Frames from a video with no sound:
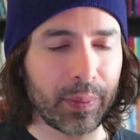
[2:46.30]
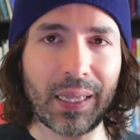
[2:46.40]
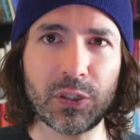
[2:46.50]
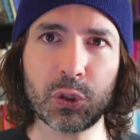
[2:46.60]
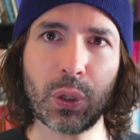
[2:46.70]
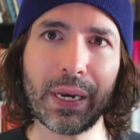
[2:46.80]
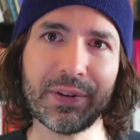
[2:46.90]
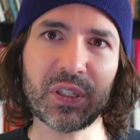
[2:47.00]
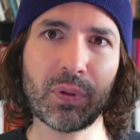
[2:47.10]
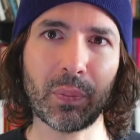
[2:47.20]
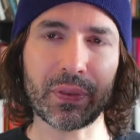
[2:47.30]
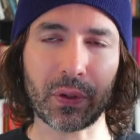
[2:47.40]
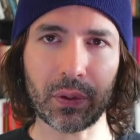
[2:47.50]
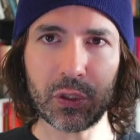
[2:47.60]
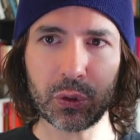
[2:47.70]
Let's try an
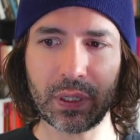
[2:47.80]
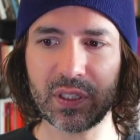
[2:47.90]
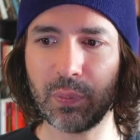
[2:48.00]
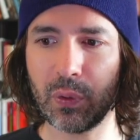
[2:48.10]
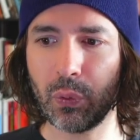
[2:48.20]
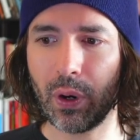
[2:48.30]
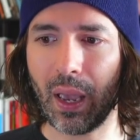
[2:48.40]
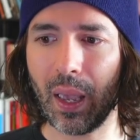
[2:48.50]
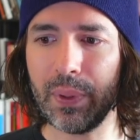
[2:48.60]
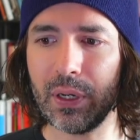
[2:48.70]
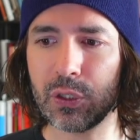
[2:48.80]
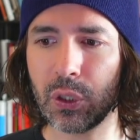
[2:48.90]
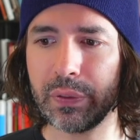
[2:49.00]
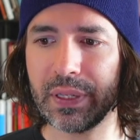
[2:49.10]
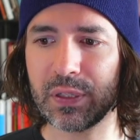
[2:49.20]
experiment though. Let's try something where I'm going to
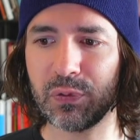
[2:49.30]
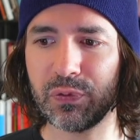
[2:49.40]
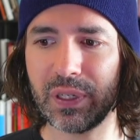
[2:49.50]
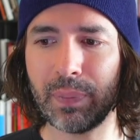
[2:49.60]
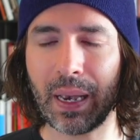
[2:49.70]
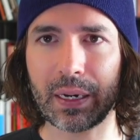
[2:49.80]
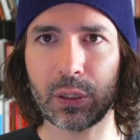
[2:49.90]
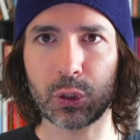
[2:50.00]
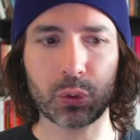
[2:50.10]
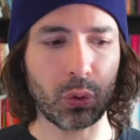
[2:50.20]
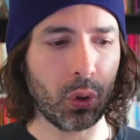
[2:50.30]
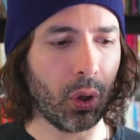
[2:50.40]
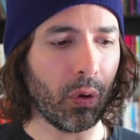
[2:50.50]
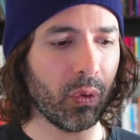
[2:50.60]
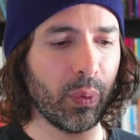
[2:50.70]
turn this feedback control
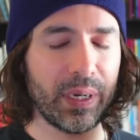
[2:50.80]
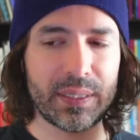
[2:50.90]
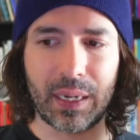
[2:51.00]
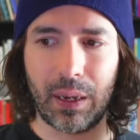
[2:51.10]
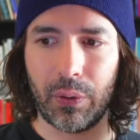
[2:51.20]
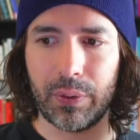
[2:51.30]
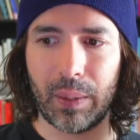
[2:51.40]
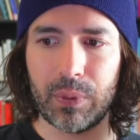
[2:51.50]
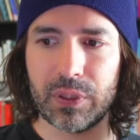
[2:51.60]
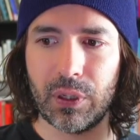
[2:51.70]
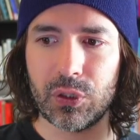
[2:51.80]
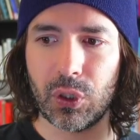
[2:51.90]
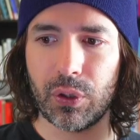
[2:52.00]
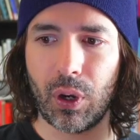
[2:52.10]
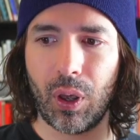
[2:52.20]
all the way down. I'm just going
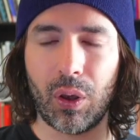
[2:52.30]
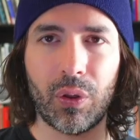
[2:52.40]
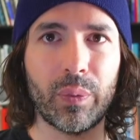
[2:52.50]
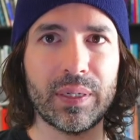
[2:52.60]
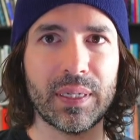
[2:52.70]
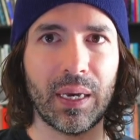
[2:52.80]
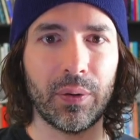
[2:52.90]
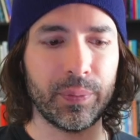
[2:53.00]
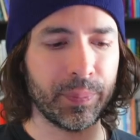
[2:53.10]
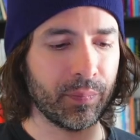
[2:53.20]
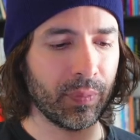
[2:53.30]
to turn it all the way down.